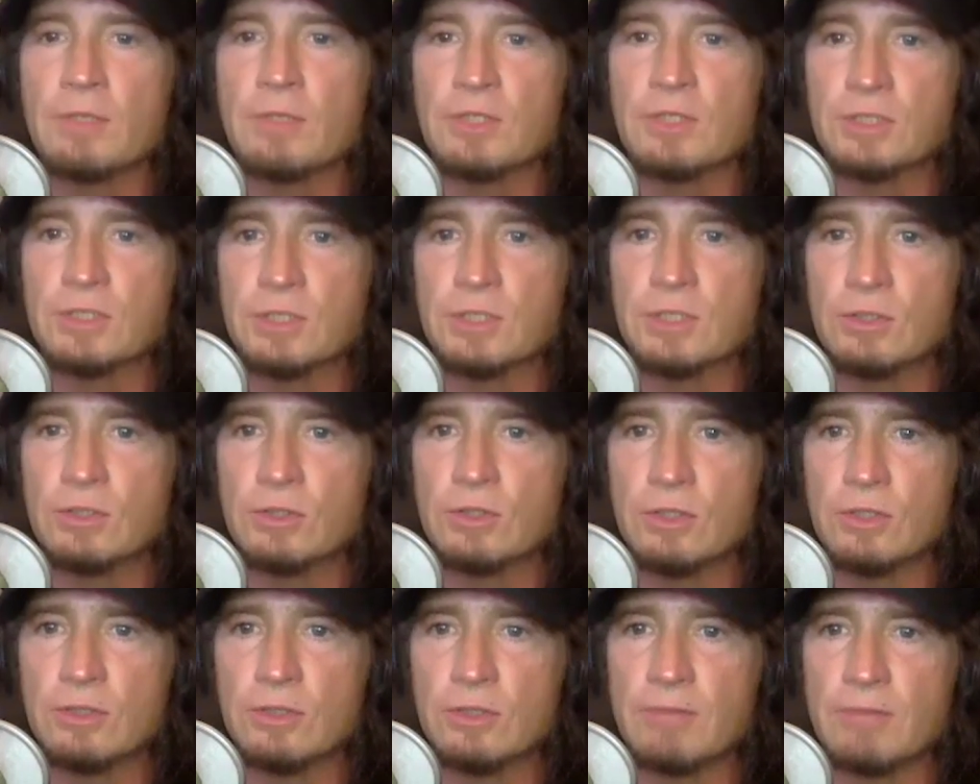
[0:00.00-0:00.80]
but
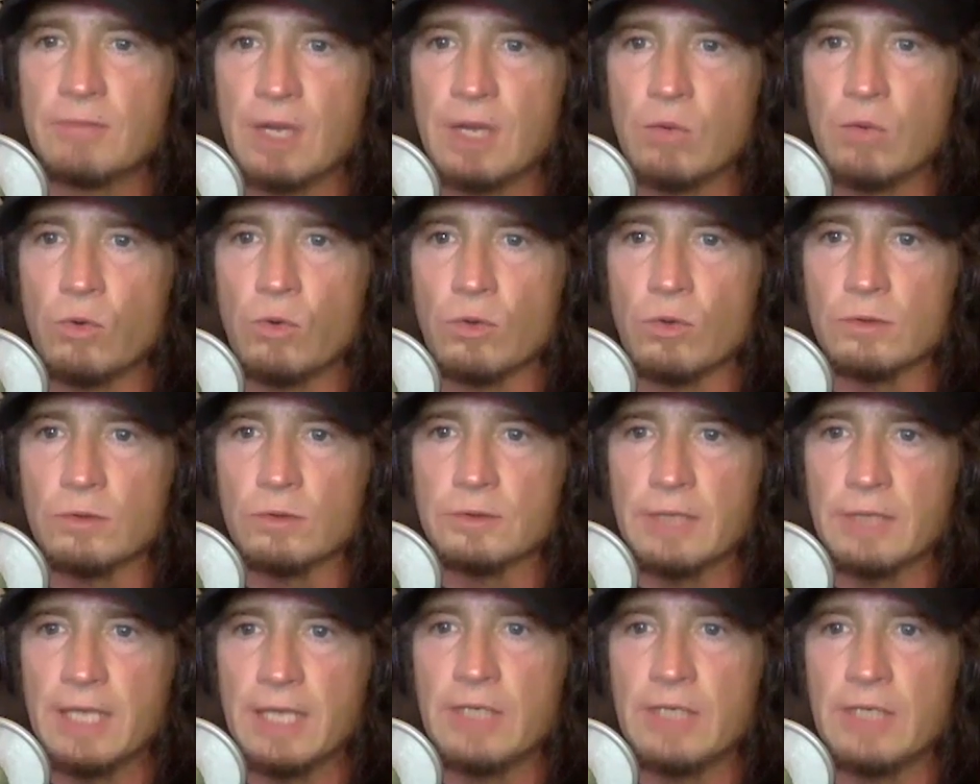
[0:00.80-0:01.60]
still good in my
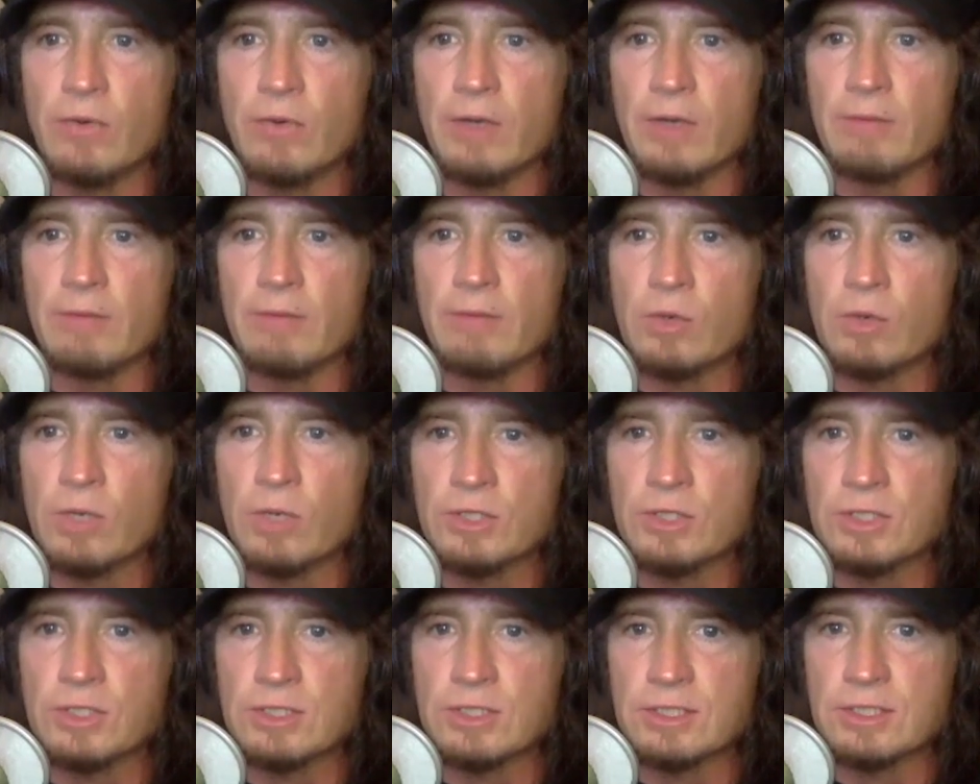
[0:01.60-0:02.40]
world. Anyway, my
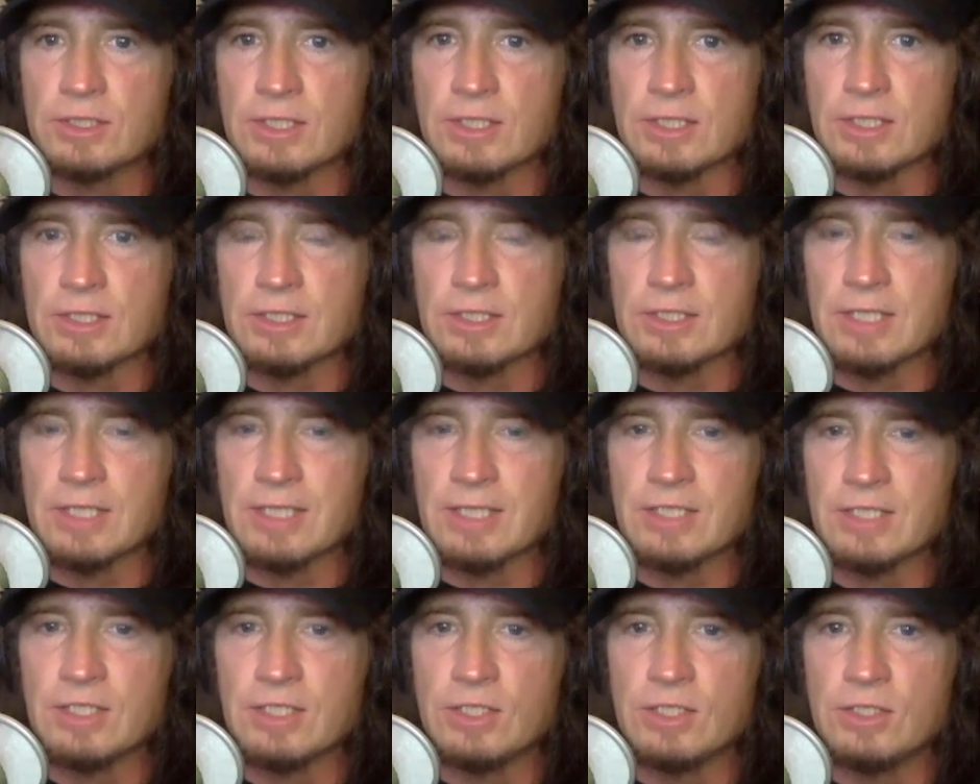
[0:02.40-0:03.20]
question is this.
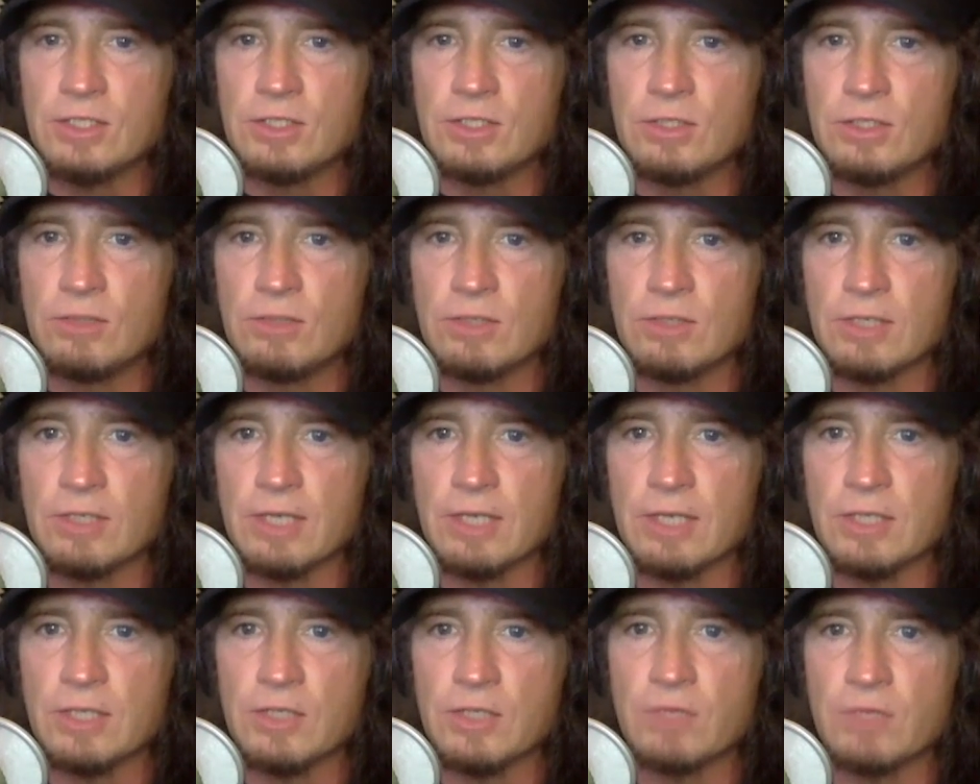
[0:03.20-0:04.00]
As a unit
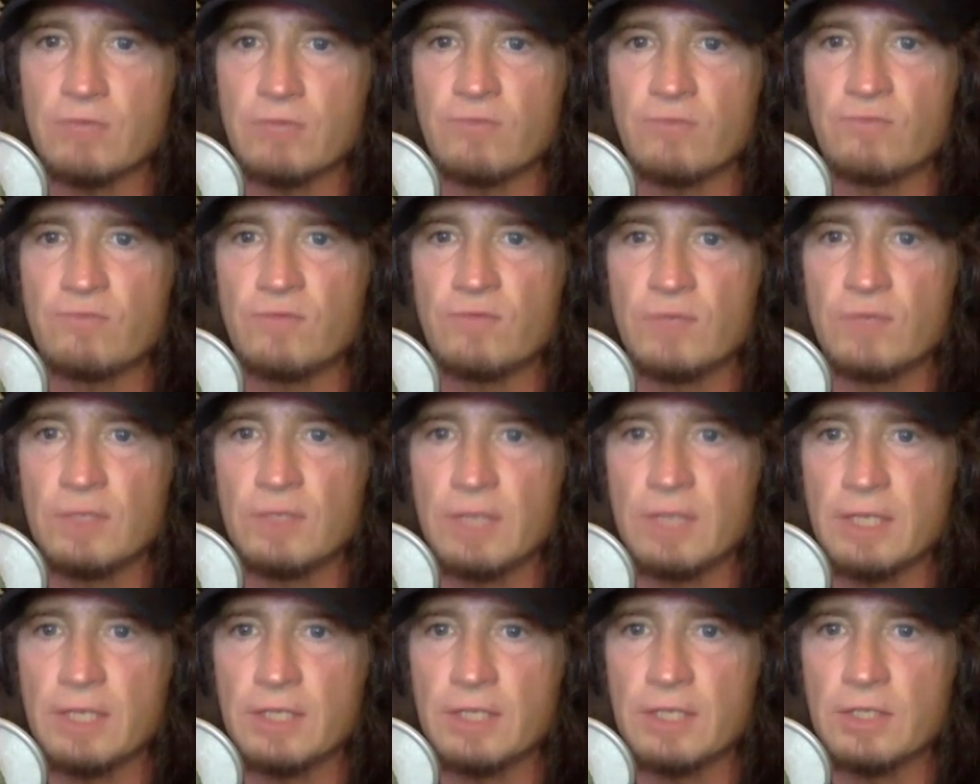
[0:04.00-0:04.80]
guy, did you ever feel
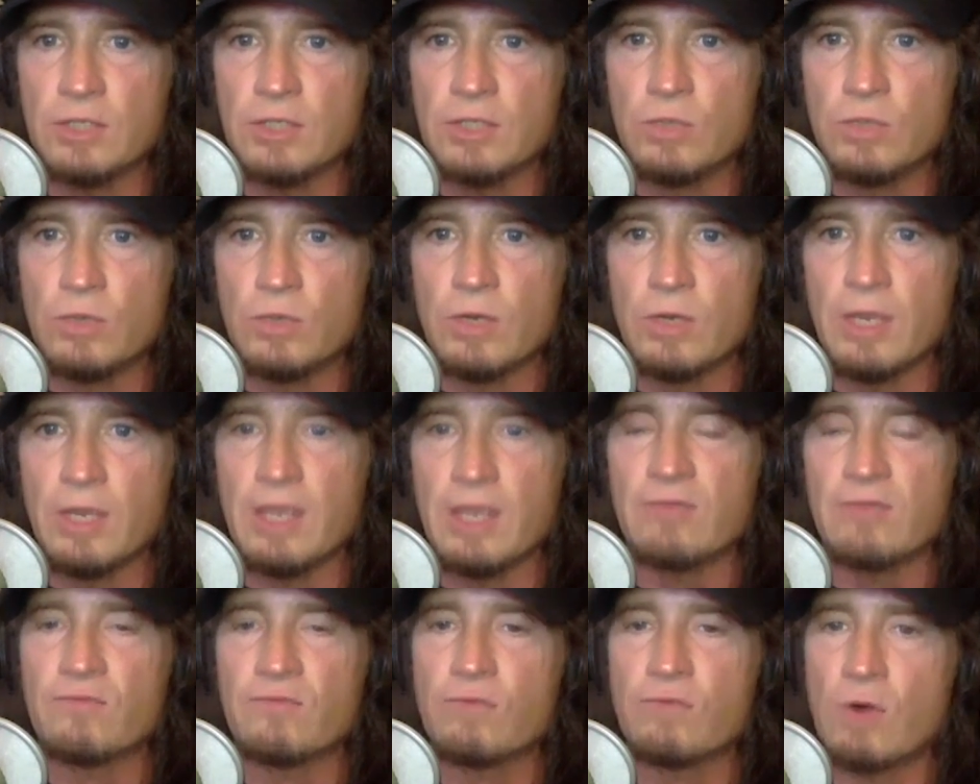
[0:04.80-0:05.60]
like you were
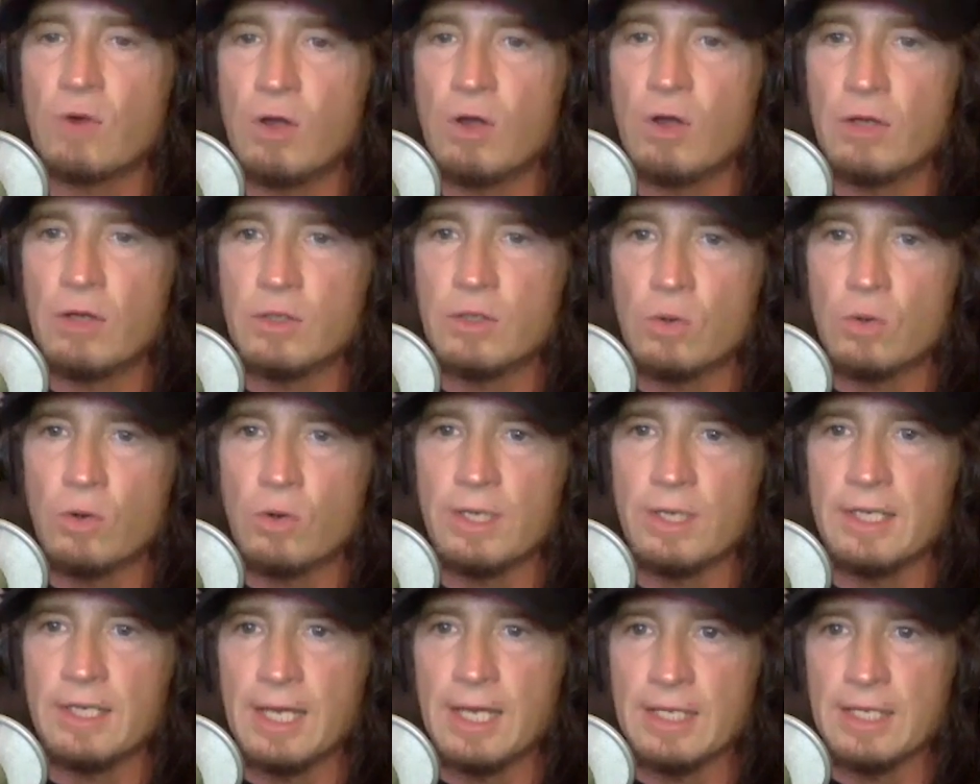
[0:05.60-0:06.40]
a fraud or
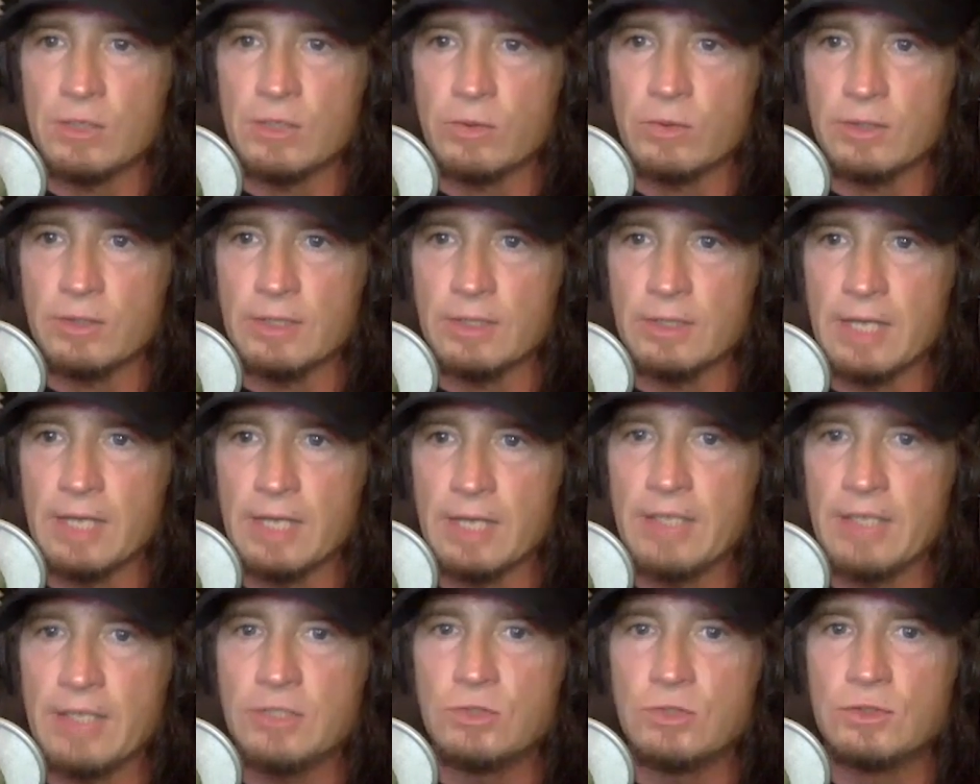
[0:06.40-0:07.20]
inadequate? How
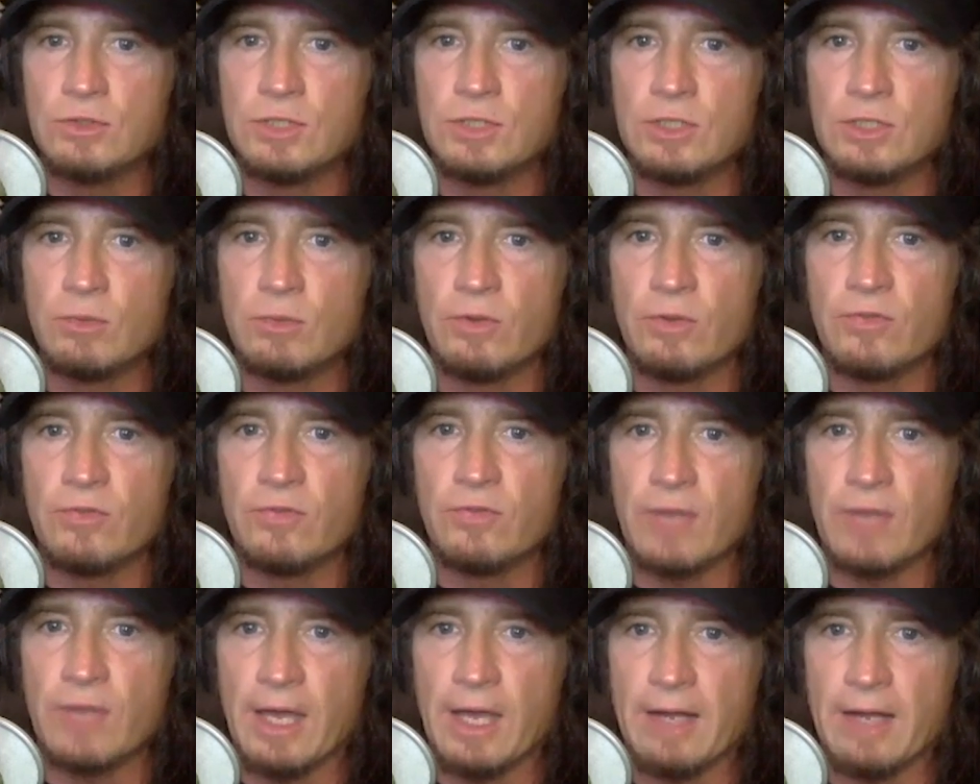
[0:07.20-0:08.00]
did you deal with
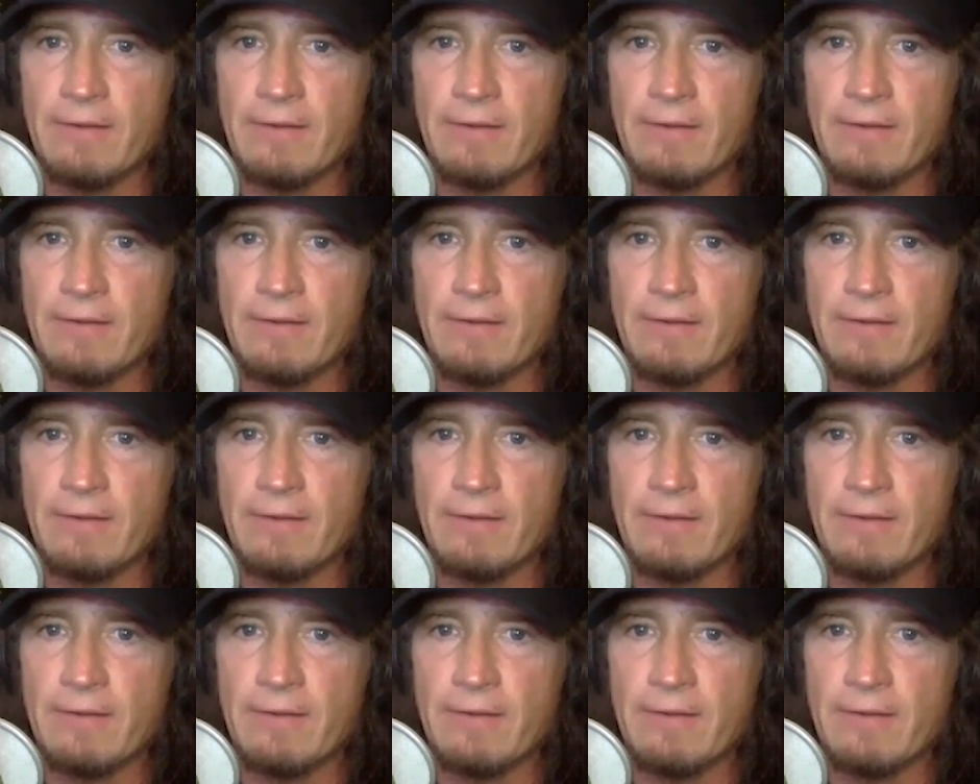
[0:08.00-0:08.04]
that?